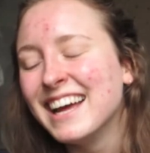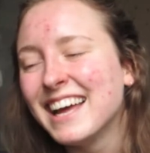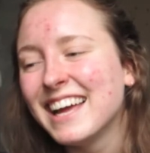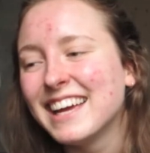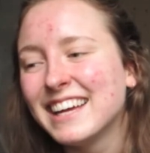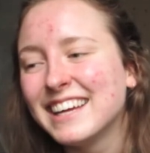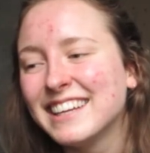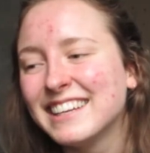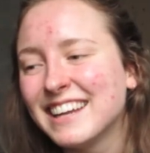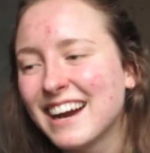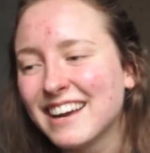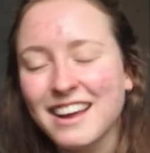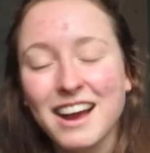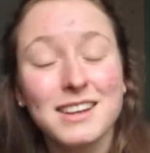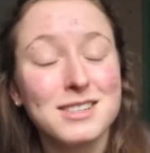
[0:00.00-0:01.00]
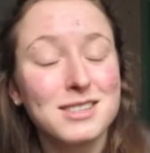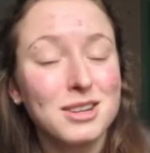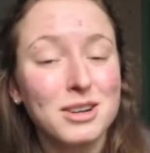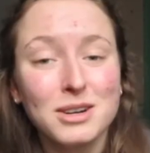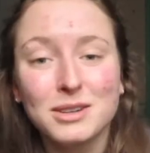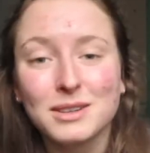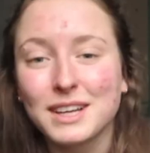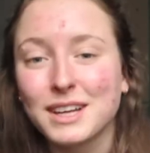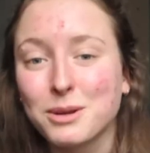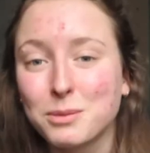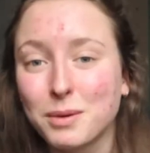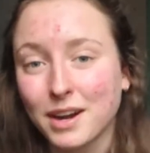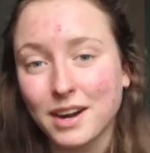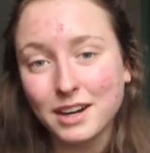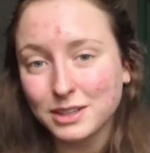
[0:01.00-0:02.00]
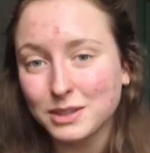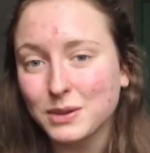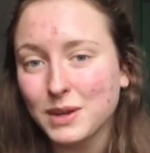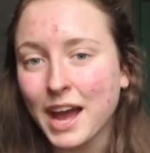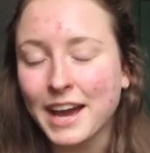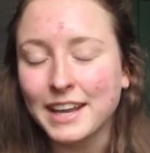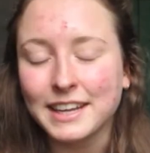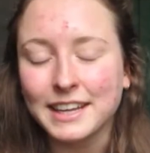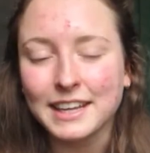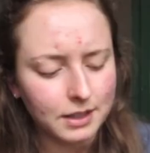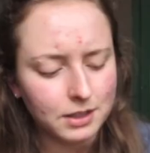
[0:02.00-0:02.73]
And I asked her, like, where are you heading?